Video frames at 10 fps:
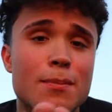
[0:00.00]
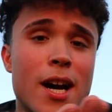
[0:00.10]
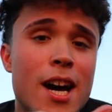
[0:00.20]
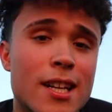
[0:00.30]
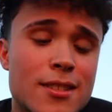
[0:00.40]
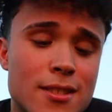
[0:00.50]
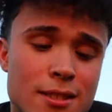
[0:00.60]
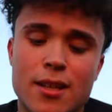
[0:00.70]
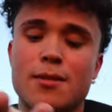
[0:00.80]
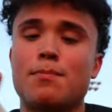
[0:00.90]
boss,
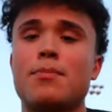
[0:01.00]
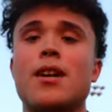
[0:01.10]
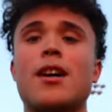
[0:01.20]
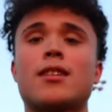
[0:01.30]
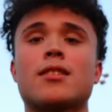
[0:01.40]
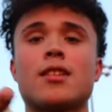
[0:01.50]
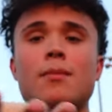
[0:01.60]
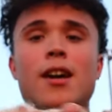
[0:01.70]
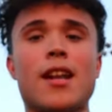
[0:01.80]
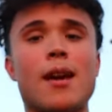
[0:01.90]

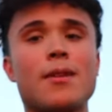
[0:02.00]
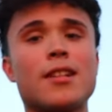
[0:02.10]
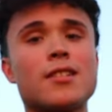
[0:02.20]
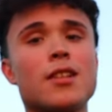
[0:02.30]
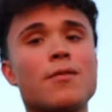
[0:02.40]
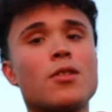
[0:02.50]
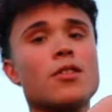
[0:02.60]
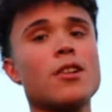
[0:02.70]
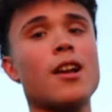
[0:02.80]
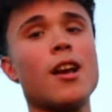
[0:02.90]
Come on, Hammy, let's see if you
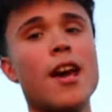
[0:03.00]
could crawl.